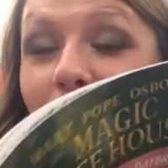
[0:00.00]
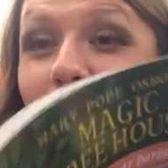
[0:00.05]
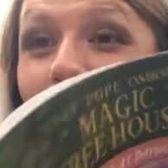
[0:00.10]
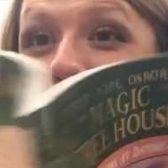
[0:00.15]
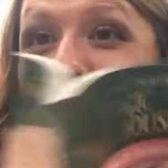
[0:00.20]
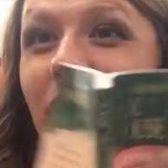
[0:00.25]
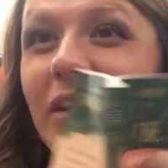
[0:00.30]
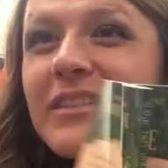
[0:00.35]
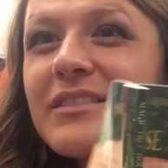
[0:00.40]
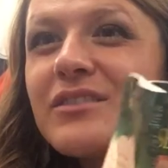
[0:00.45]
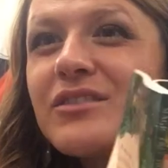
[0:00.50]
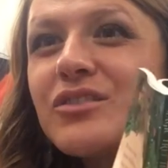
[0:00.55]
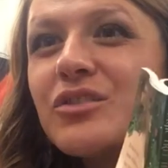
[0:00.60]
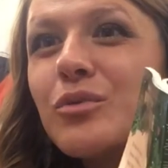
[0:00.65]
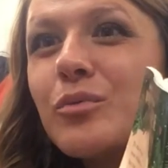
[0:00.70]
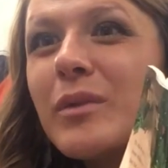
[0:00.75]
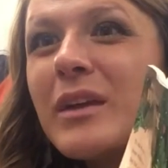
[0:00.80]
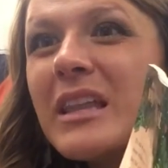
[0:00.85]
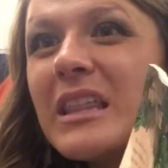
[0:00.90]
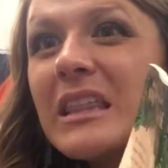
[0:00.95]
Friends, do
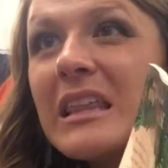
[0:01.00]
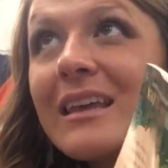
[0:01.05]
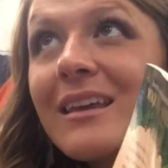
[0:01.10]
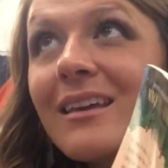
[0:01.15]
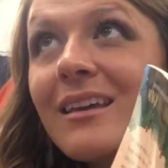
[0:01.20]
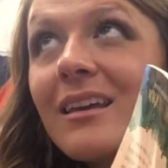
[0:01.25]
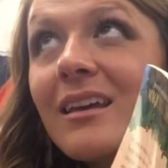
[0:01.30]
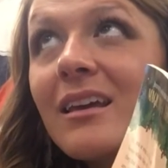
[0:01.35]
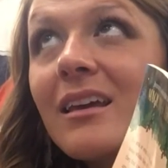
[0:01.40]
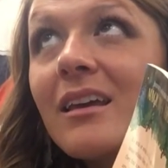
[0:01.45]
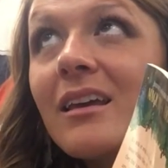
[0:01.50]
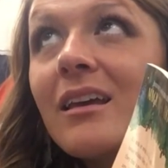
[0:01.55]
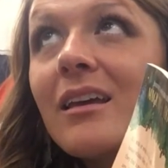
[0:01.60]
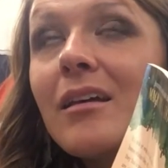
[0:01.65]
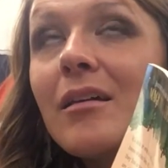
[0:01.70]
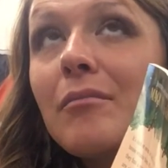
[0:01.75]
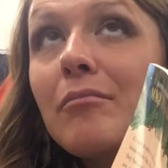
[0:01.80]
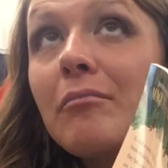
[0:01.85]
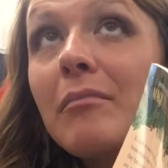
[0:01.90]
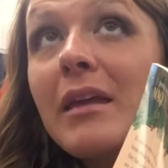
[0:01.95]
we think
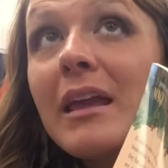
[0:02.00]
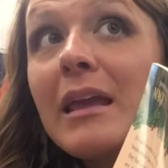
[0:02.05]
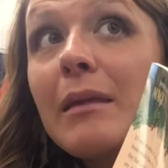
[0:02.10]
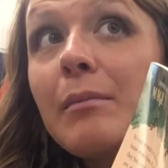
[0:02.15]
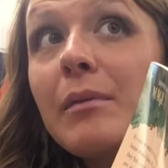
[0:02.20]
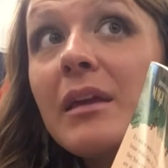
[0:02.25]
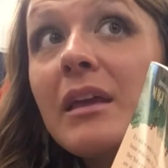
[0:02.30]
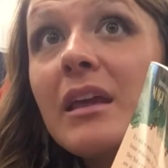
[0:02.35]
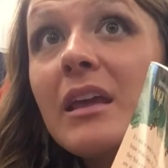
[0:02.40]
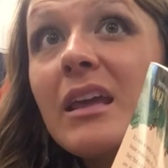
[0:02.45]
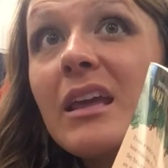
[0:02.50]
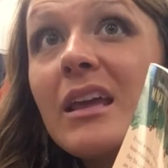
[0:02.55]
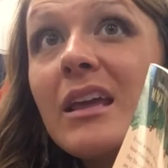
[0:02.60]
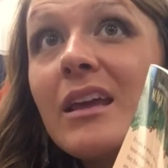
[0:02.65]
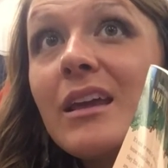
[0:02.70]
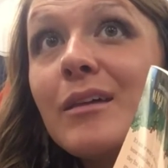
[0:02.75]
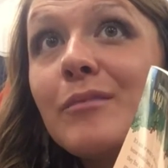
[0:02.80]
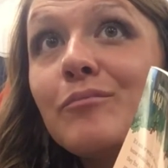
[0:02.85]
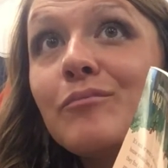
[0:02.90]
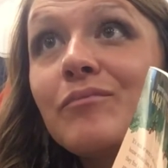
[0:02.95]

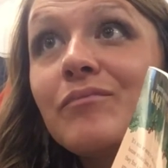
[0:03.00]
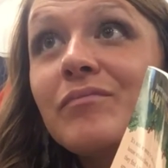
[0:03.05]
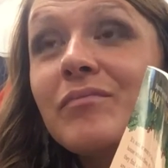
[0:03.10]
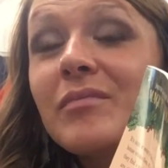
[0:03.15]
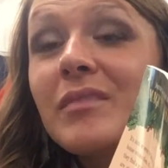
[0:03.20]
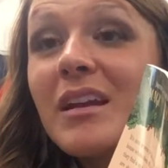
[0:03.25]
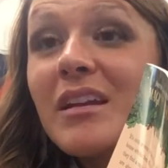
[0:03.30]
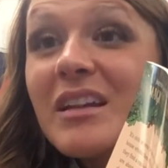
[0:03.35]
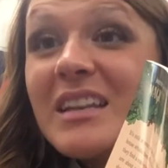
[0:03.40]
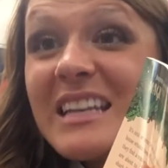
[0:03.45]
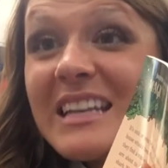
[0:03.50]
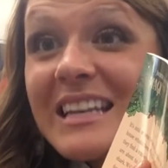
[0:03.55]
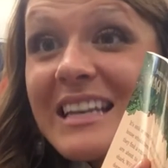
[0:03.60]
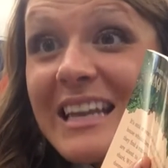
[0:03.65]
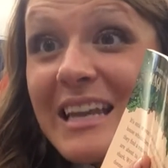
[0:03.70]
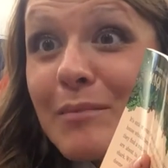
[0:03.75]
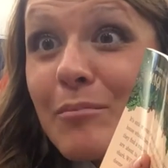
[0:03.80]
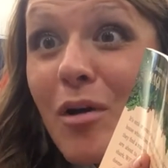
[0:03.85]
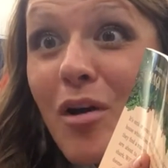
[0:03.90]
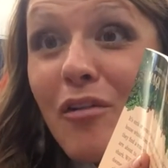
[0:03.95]
maybe
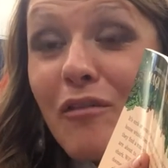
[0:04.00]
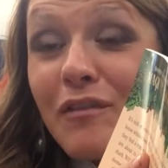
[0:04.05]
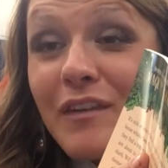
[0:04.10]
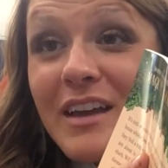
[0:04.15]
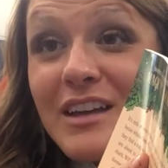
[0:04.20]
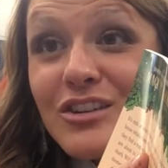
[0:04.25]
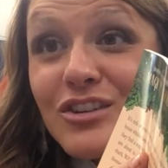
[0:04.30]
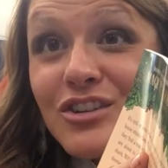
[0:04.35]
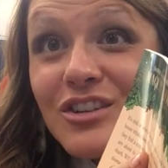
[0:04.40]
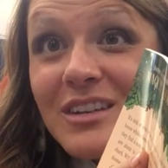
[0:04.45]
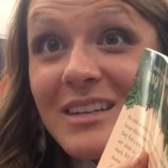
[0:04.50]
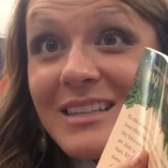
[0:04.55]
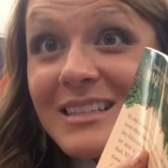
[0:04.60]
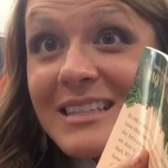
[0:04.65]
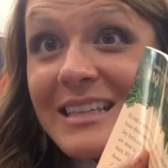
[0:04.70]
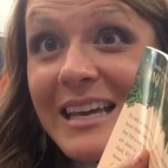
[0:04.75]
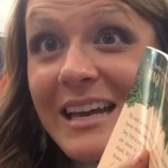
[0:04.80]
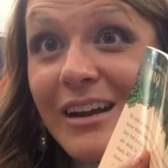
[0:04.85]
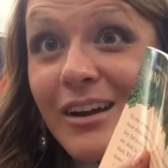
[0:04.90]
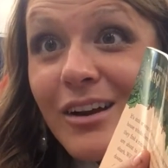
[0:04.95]
Nemo fish is
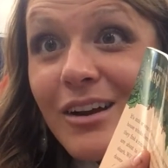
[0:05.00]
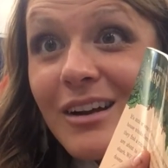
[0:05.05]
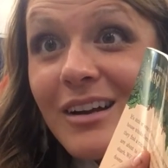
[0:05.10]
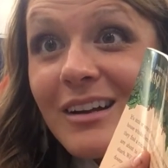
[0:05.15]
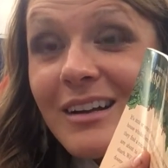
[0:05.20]
there?